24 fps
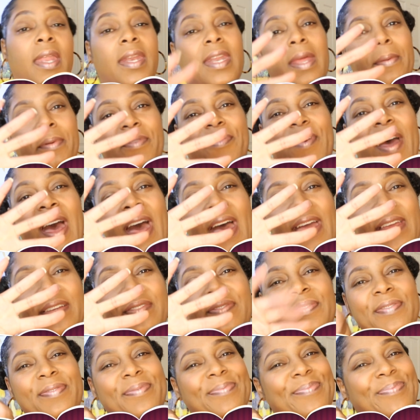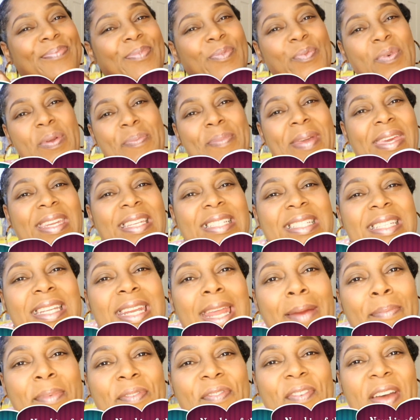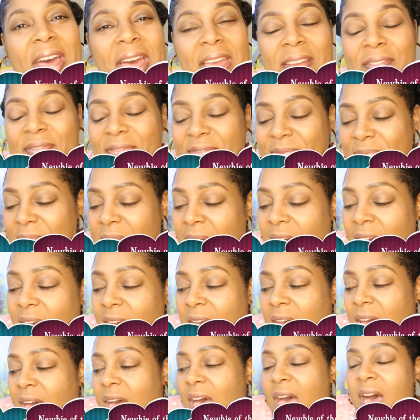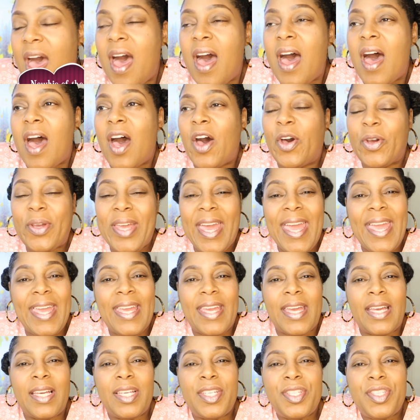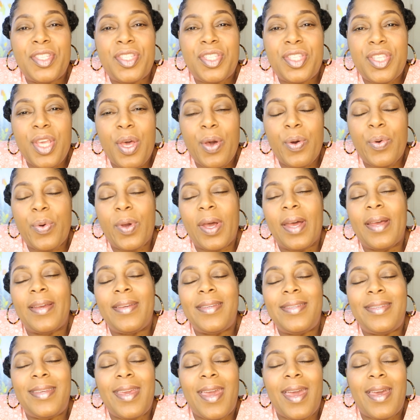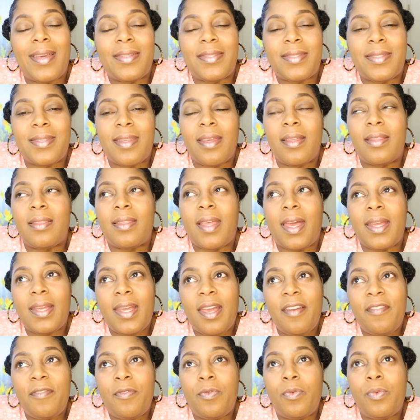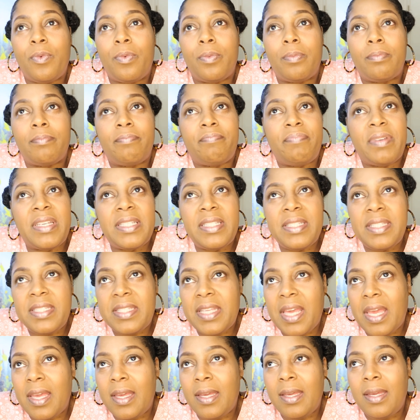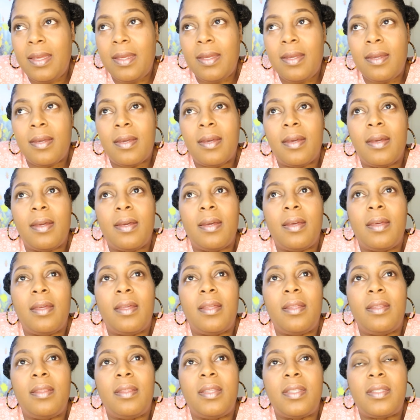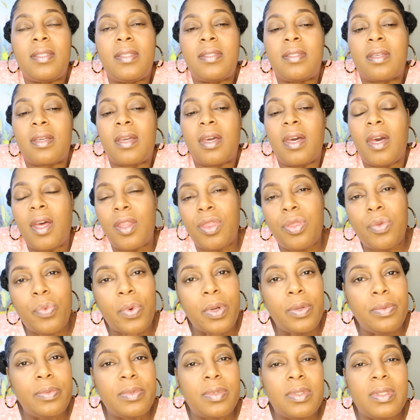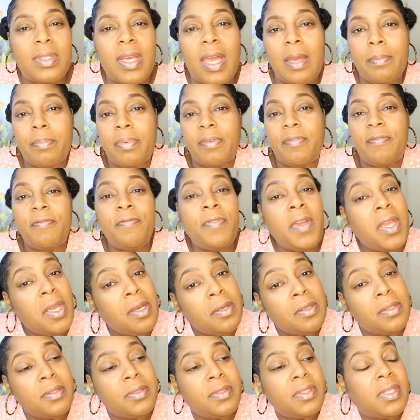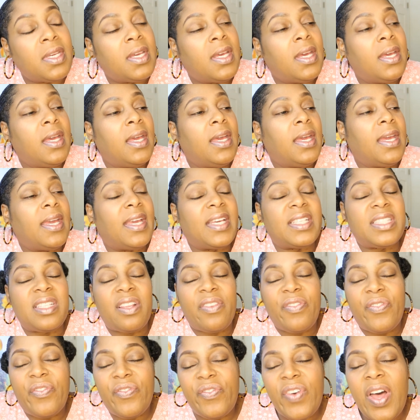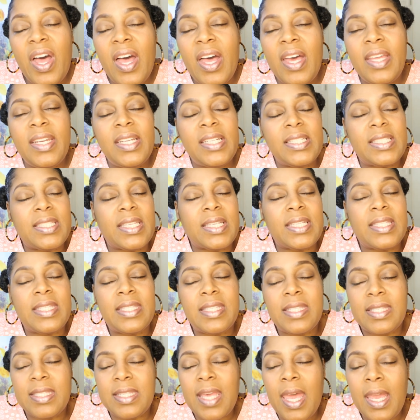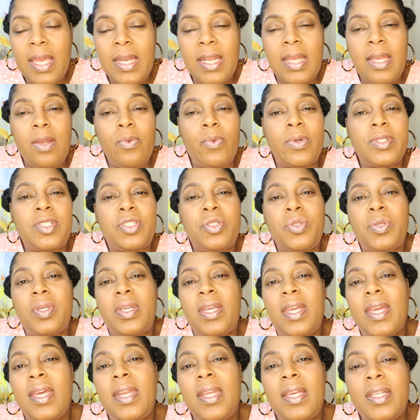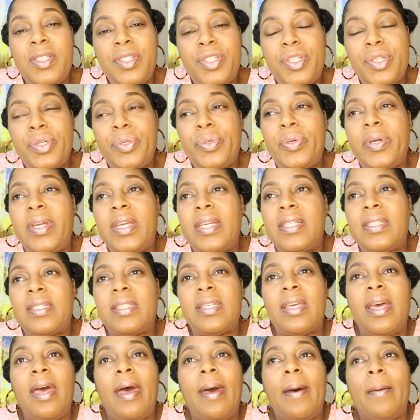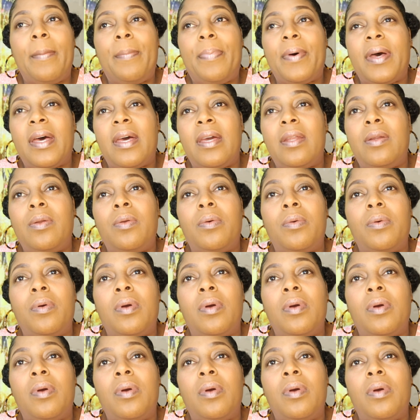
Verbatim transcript: number five we made it to number five okay so yes like I've been saying this is a cutthroat type of field. It's fun, it's exciting once you get into it, but